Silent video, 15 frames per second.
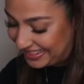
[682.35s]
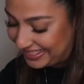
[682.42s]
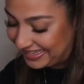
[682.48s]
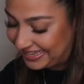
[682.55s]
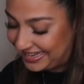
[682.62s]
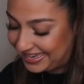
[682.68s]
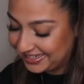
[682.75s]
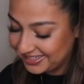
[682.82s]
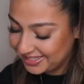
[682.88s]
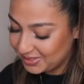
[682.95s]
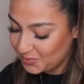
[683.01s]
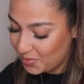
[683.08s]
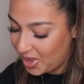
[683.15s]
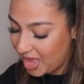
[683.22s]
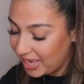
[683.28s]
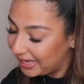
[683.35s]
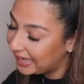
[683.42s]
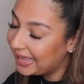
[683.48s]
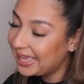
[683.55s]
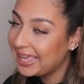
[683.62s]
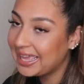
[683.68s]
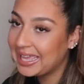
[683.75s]
The next
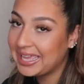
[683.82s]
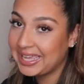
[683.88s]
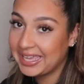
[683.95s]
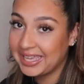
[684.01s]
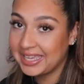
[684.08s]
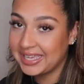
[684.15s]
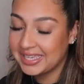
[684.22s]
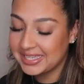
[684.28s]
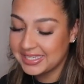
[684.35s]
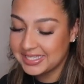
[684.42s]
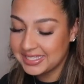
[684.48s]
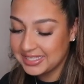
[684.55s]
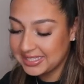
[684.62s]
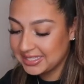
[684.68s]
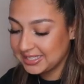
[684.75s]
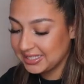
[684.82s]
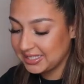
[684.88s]
one is